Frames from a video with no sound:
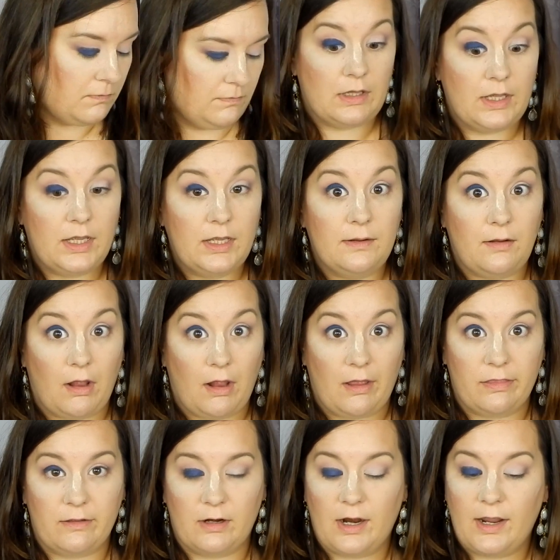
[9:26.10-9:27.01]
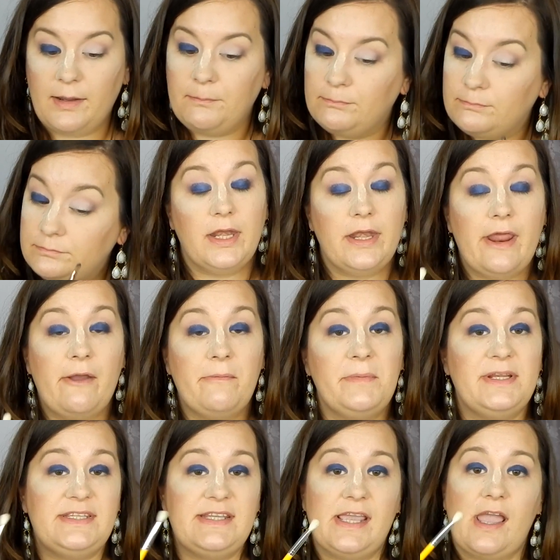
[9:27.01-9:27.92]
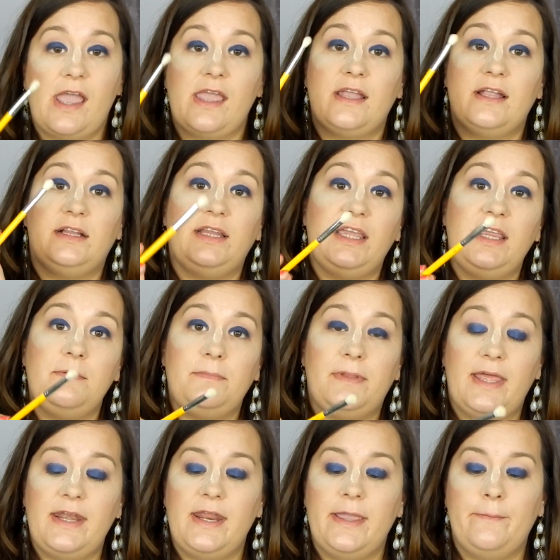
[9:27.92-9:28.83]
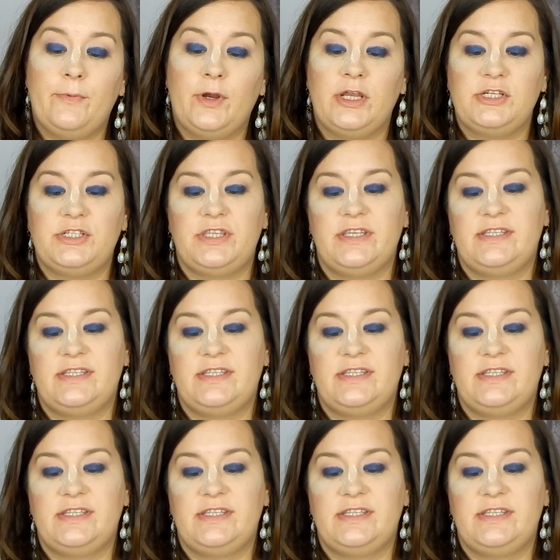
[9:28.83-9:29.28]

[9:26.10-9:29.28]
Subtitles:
Okay, other eye. Now I'm going to take a clean blending brush.